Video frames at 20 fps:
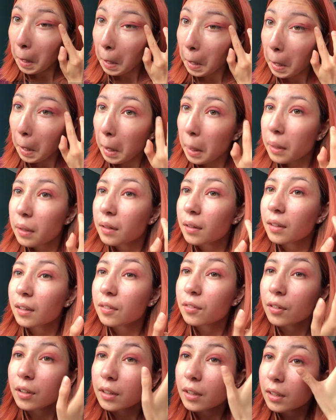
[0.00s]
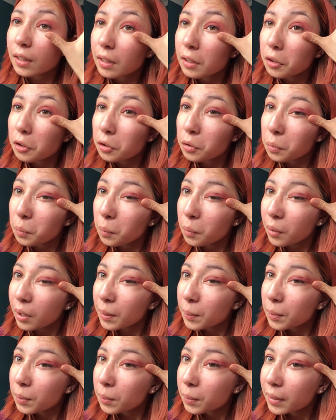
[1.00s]
And I find that I can just
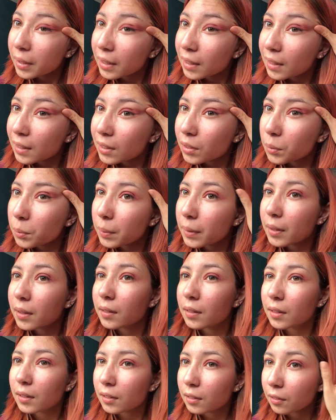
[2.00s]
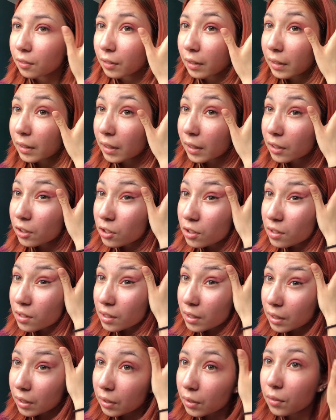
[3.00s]
wipe away a little bit around the edges
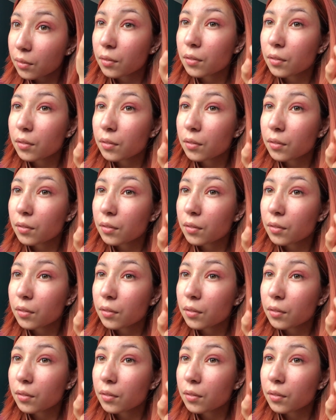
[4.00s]
if